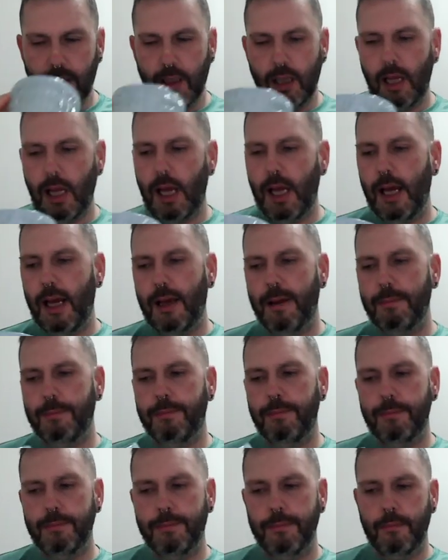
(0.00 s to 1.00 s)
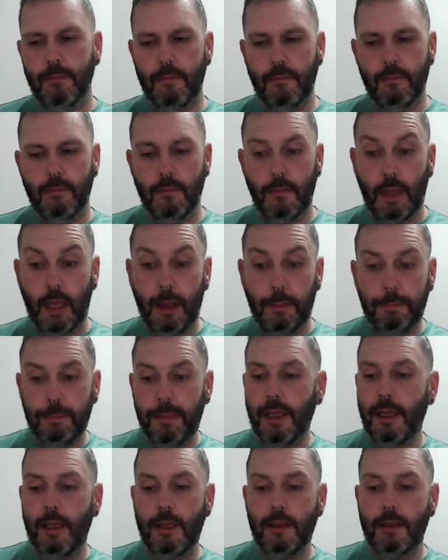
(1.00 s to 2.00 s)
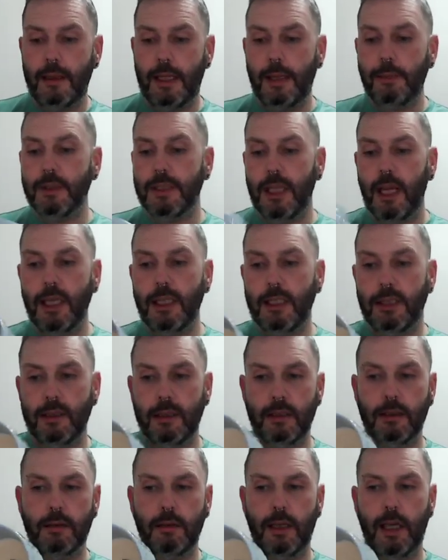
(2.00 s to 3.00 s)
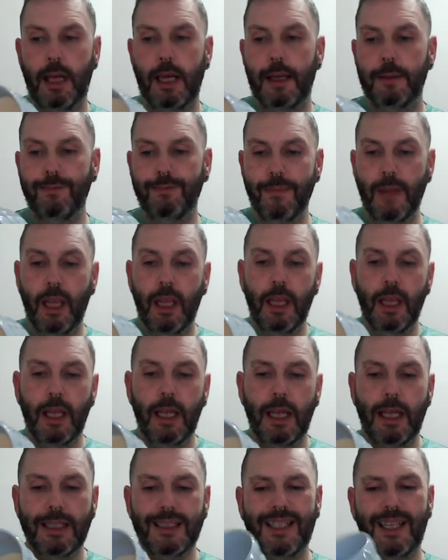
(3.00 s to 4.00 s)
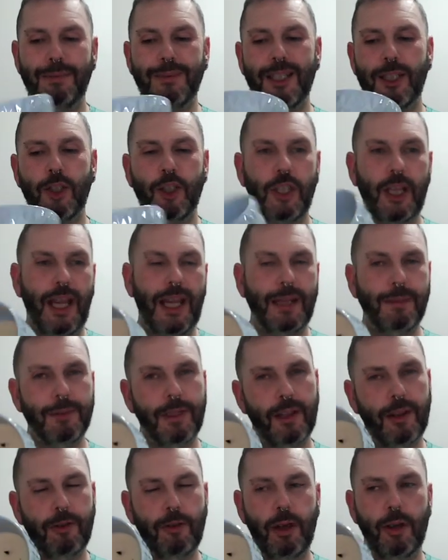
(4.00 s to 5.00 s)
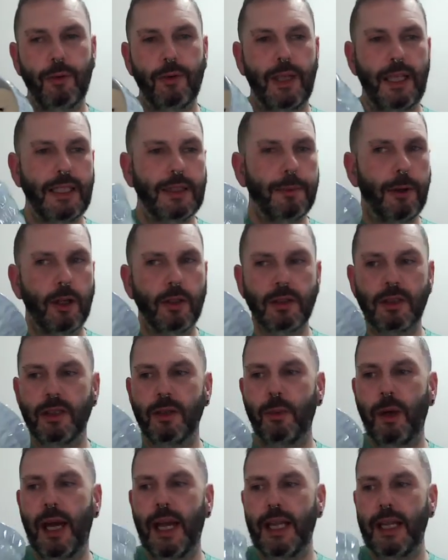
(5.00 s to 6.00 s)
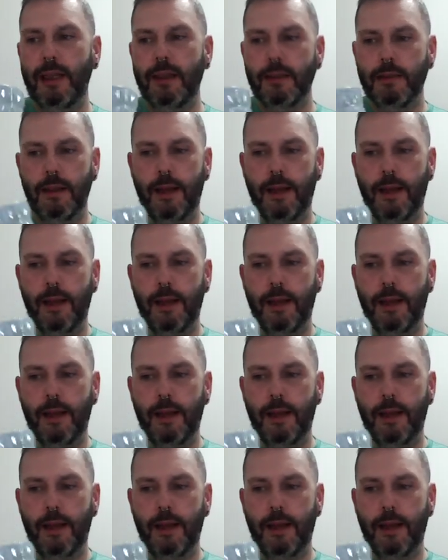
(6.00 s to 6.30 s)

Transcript: but it was nice. It seems a shame to throw these pots away,